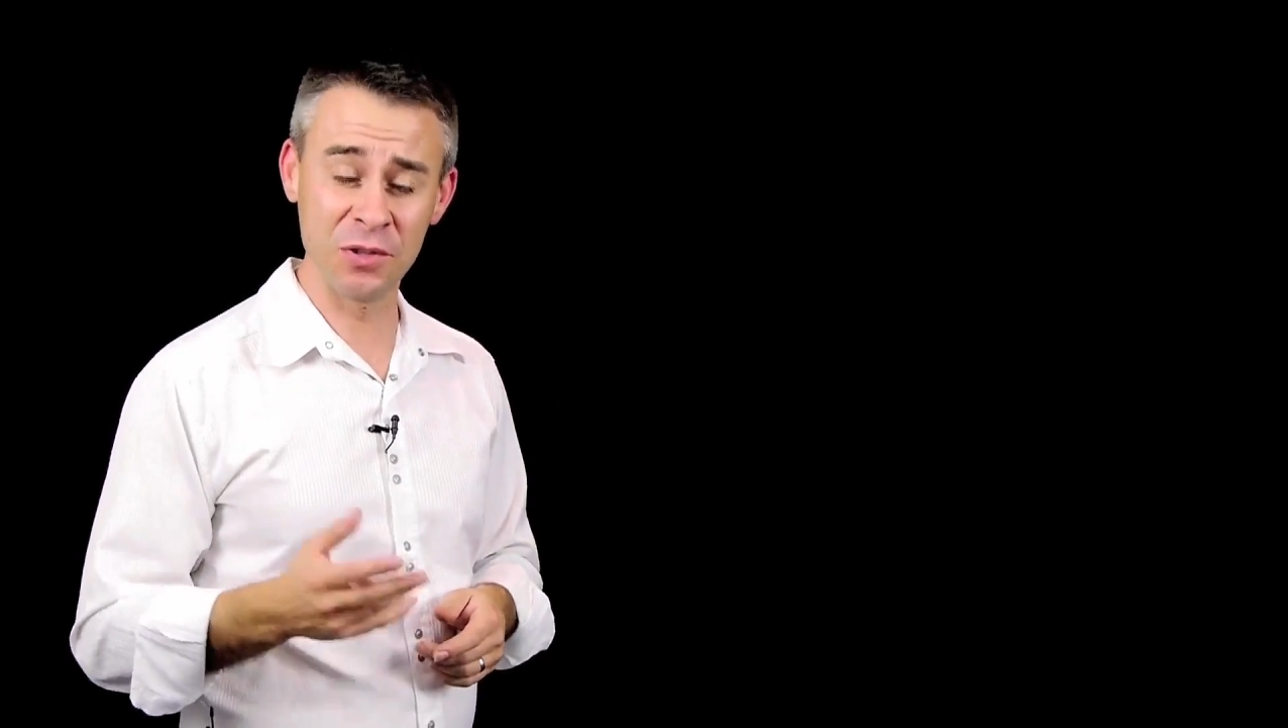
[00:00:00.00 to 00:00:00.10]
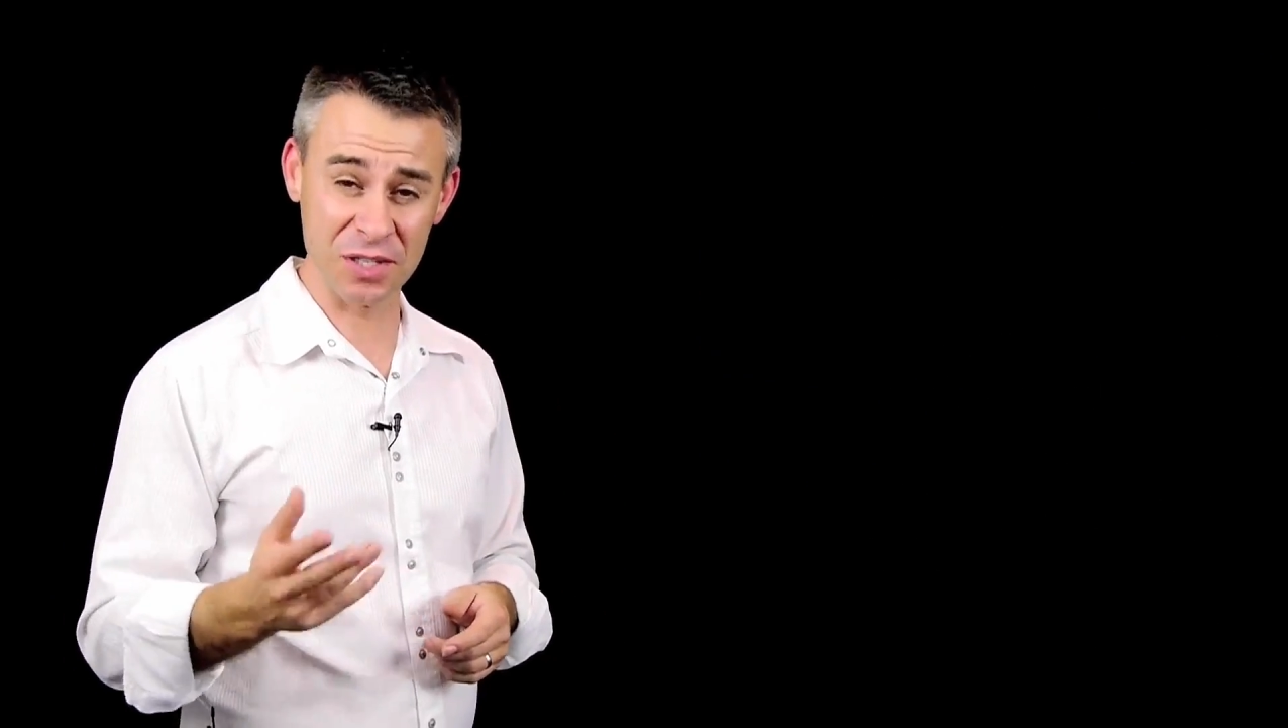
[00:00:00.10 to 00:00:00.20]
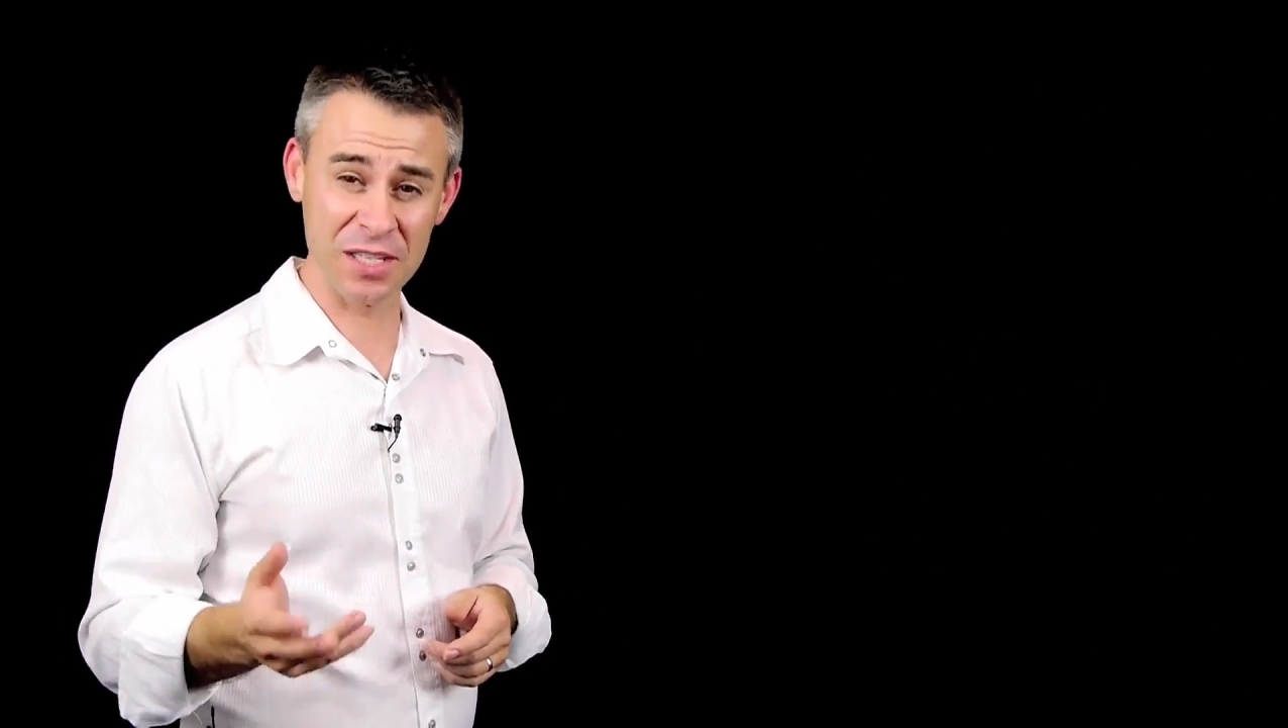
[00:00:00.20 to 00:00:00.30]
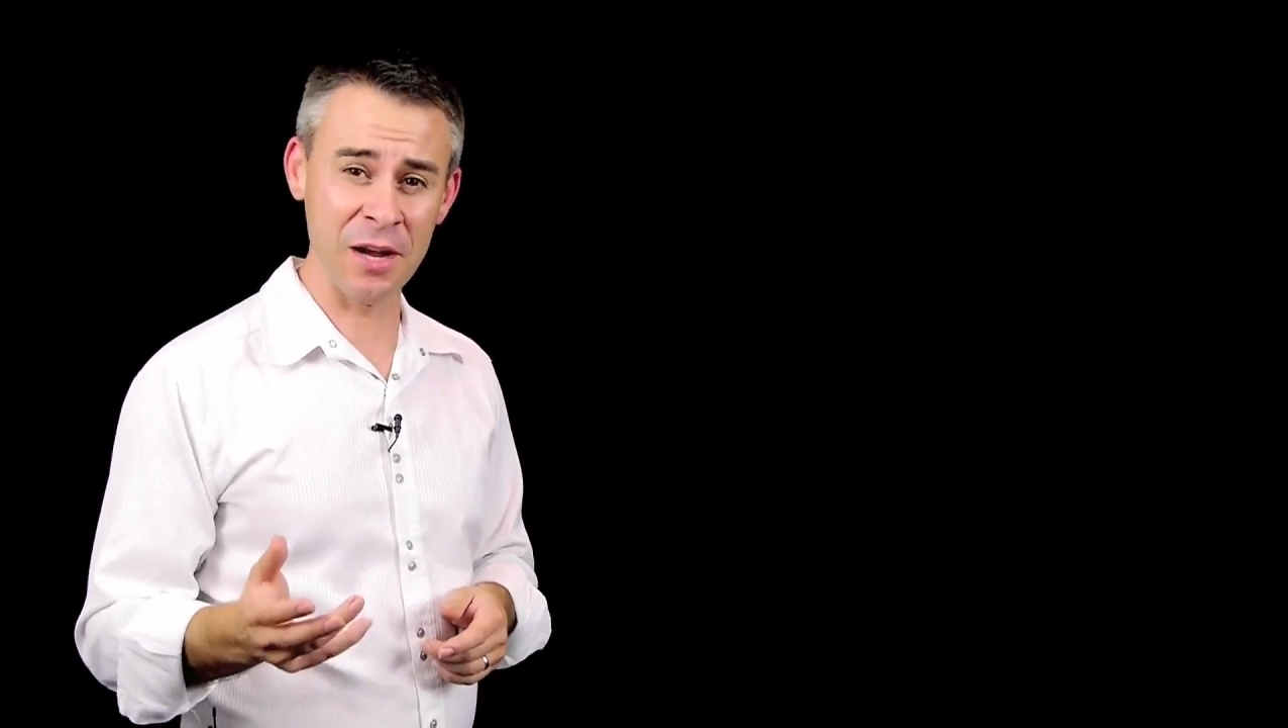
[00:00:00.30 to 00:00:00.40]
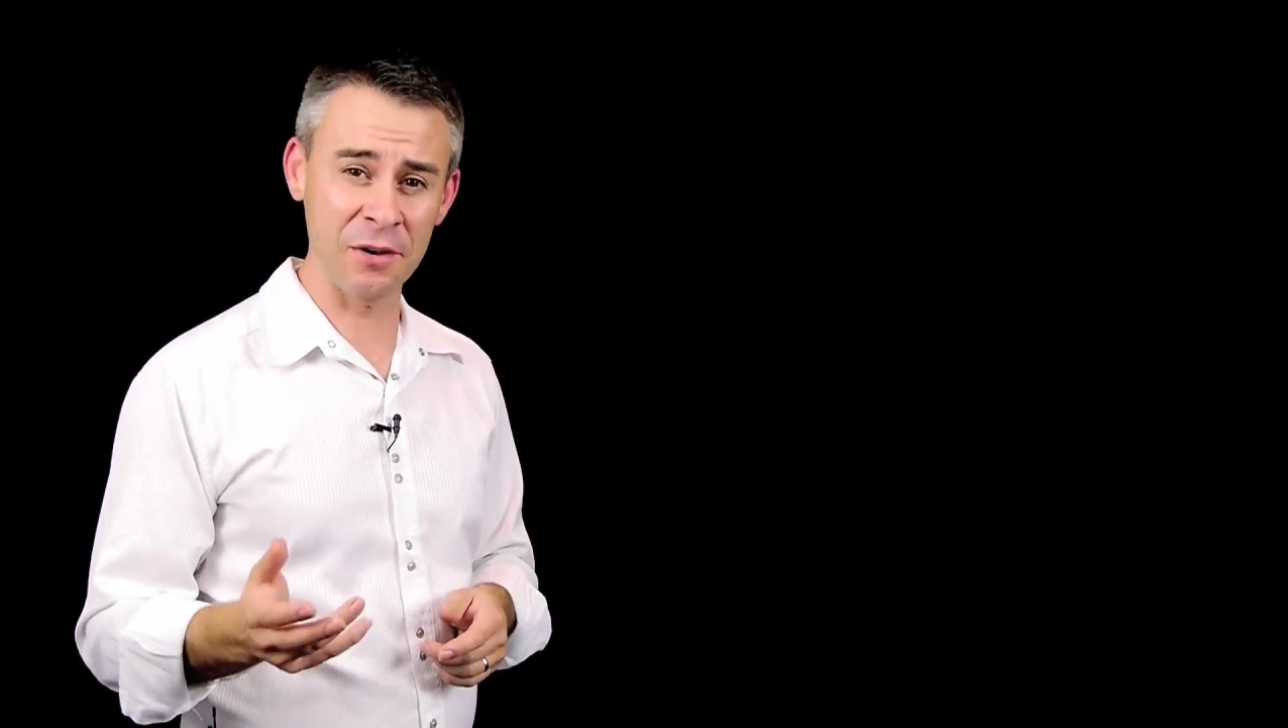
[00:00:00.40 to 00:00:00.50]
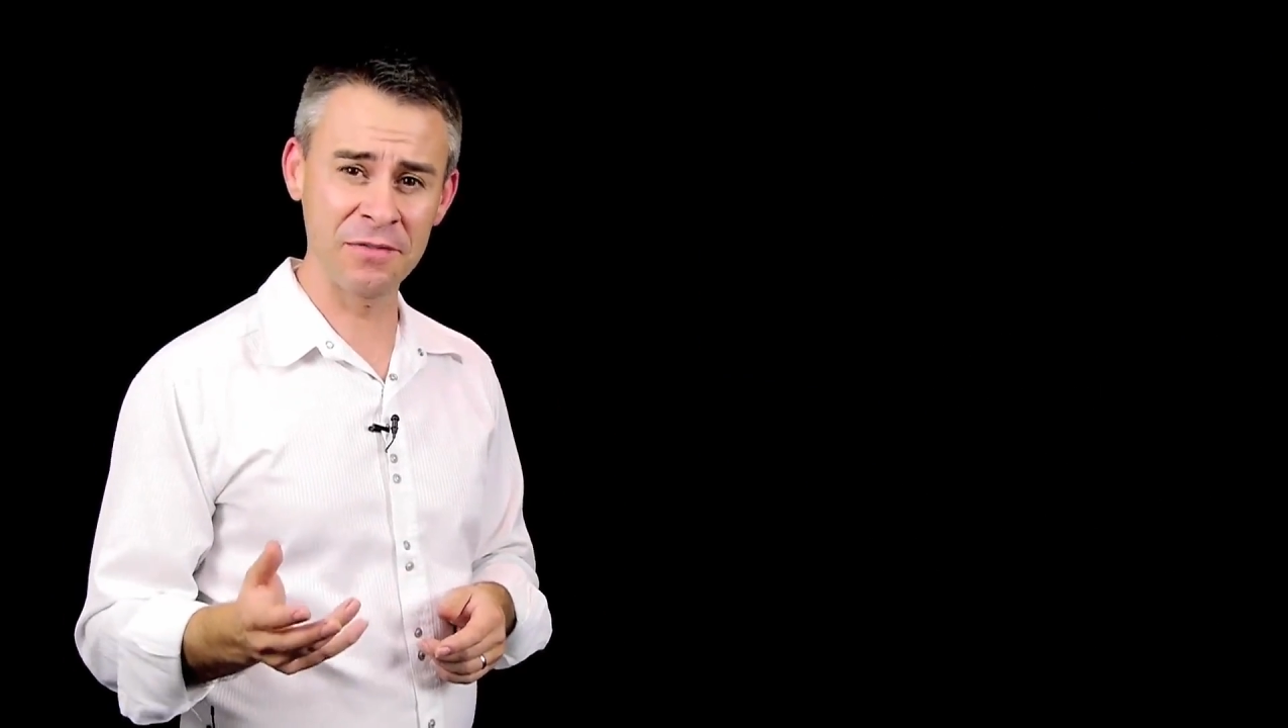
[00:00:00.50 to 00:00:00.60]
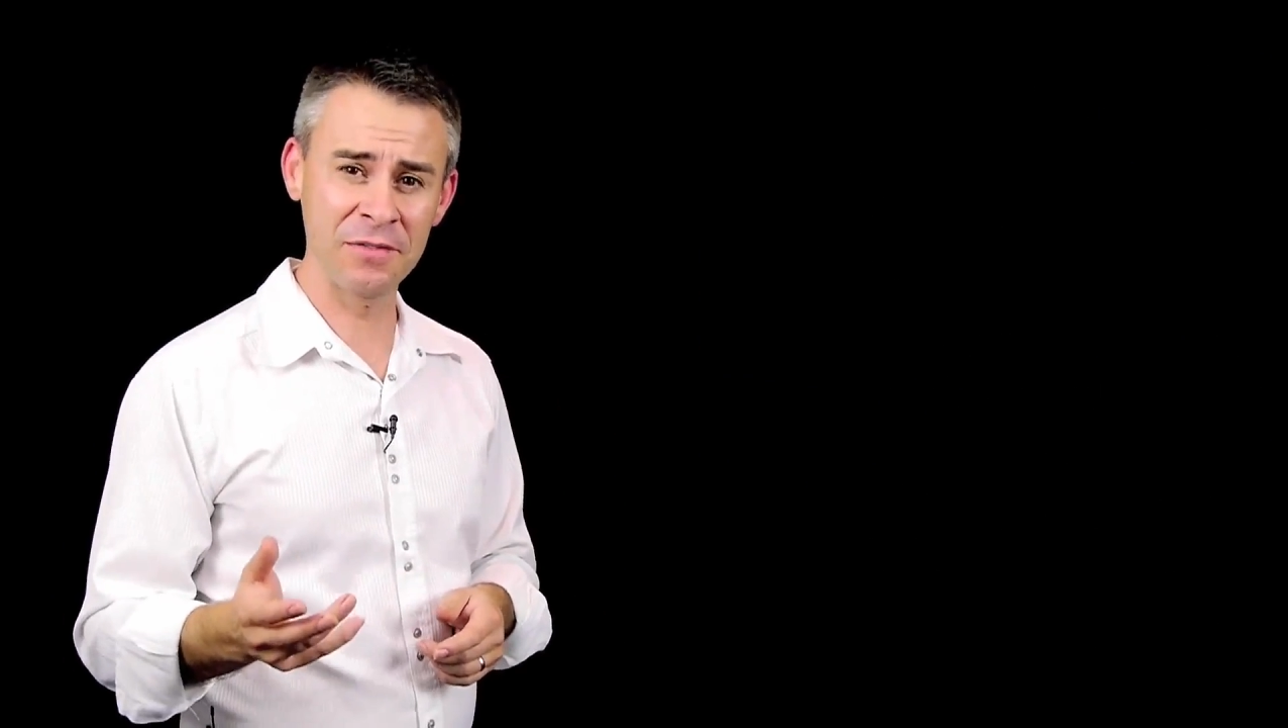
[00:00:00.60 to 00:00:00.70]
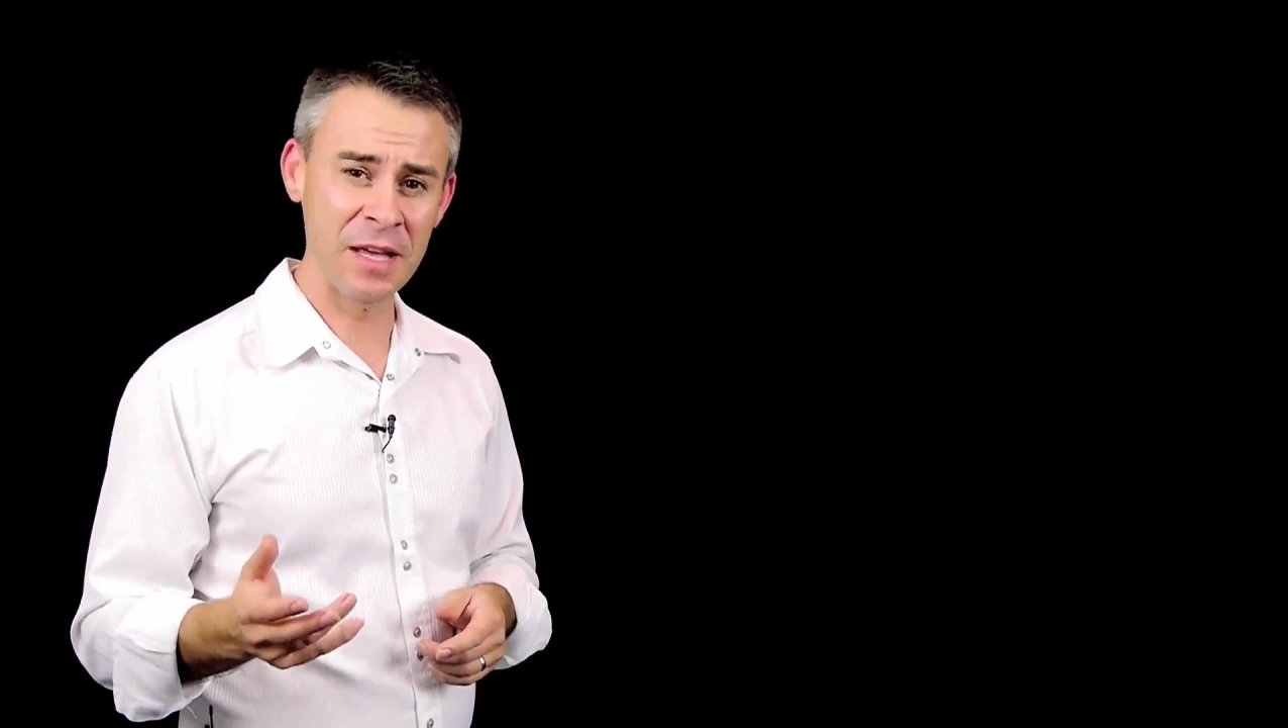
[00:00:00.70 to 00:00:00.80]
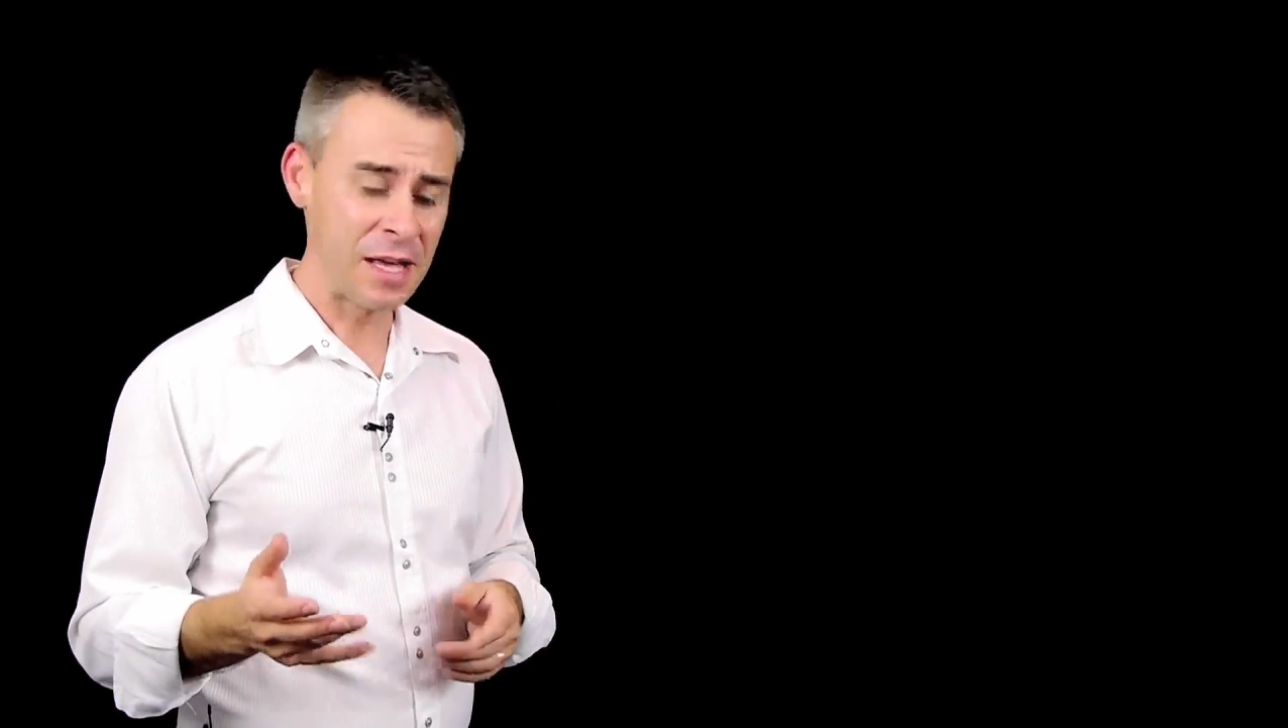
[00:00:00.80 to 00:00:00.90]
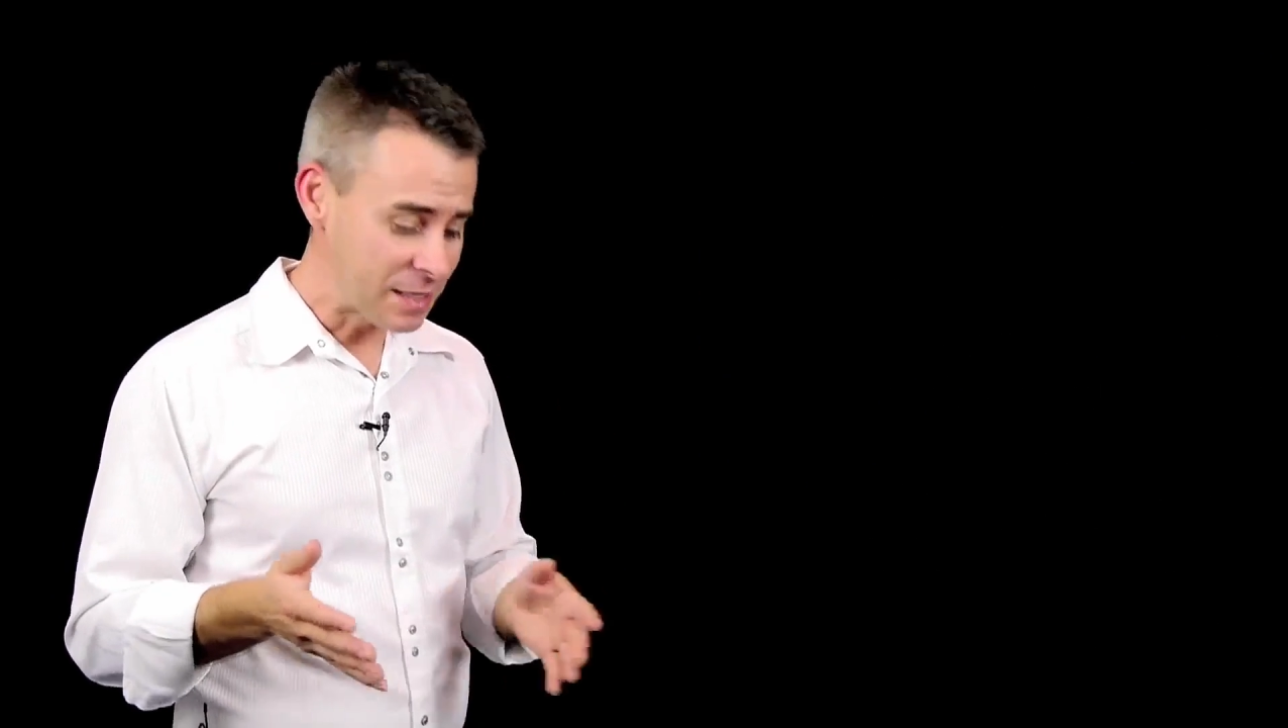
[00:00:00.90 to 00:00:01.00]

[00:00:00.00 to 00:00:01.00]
yourself,